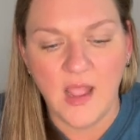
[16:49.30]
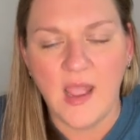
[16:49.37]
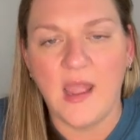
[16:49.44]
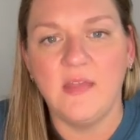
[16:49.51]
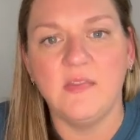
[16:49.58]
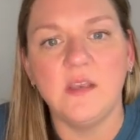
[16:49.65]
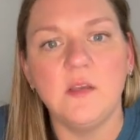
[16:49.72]

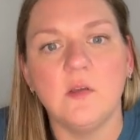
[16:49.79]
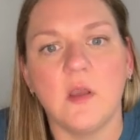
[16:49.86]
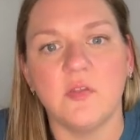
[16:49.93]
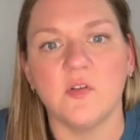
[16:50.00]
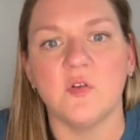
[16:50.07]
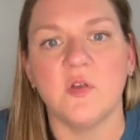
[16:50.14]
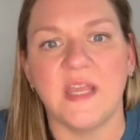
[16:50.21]
And then you go
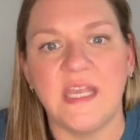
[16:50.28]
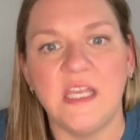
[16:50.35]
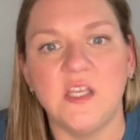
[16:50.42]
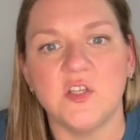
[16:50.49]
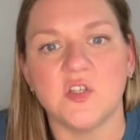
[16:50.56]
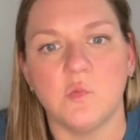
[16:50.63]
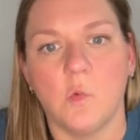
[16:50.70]
through
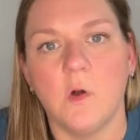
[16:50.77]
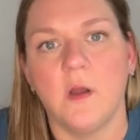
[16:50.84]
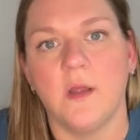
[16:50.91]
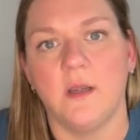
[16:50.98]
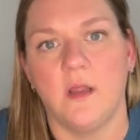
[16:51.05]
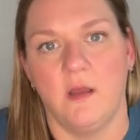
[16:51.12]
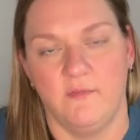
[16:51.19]
each
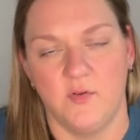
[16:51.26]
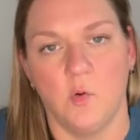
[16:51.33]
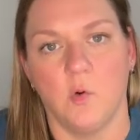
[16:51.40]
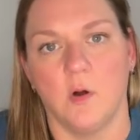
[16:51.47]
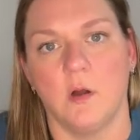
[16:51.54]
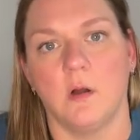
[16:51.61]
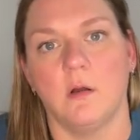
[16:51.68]
one of
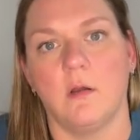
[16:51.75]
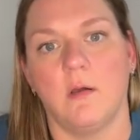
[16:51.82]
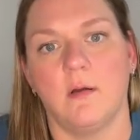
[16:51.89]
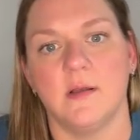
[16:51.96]
your